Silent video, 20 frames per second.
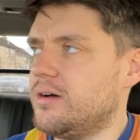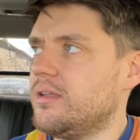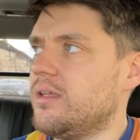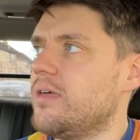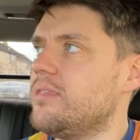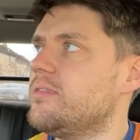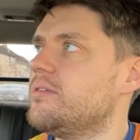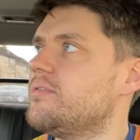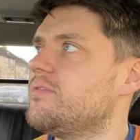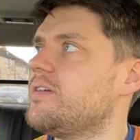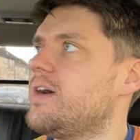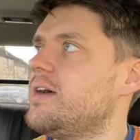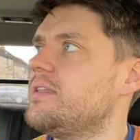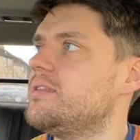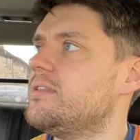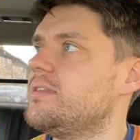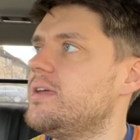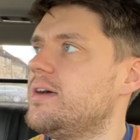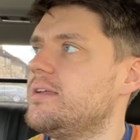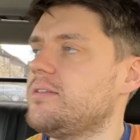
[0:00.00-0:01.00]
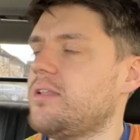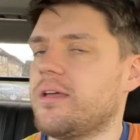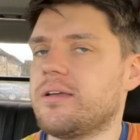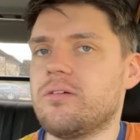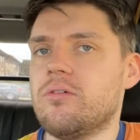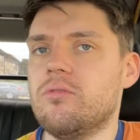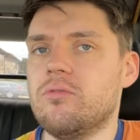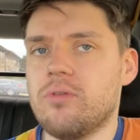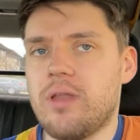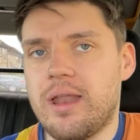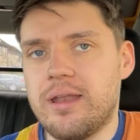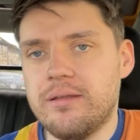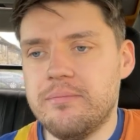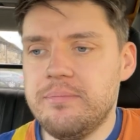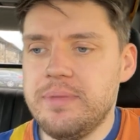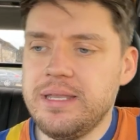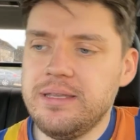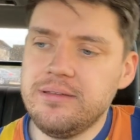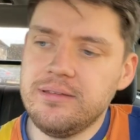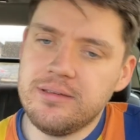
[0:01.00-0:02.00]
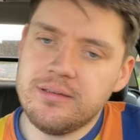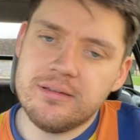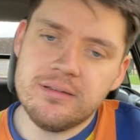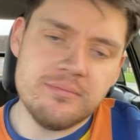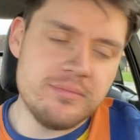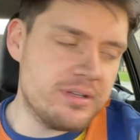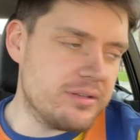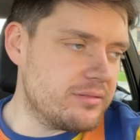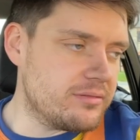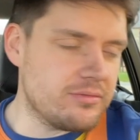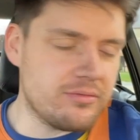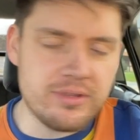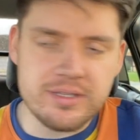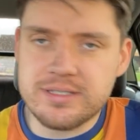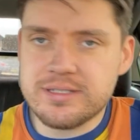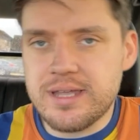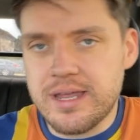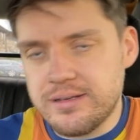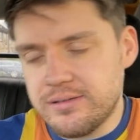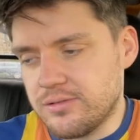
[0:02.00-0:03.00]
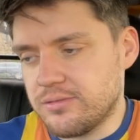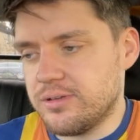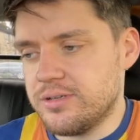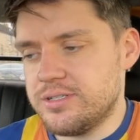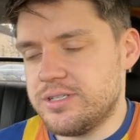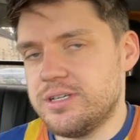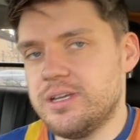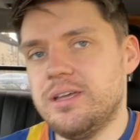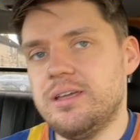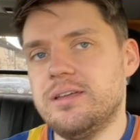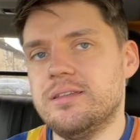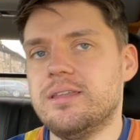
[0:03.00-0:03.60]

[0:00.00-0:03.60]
I like the fact that they're like all aluminium and all this technology,